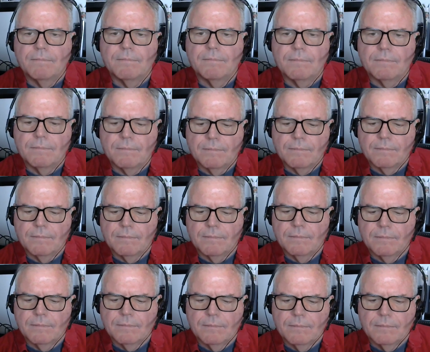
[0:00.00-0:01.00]

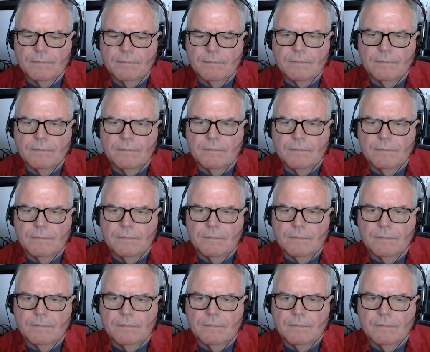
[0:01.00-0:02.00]

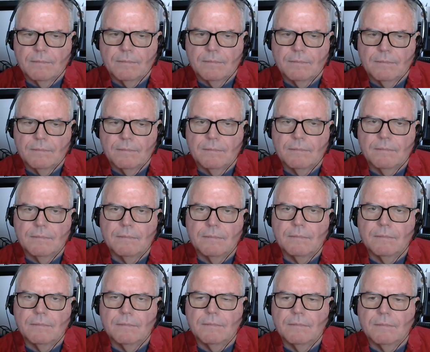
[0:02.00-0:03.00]

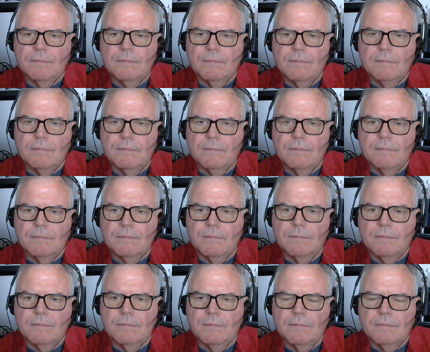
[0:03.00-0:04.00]

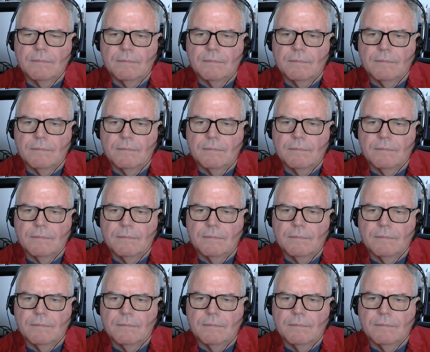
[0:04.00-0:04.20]
No words are spoken by the person on screen.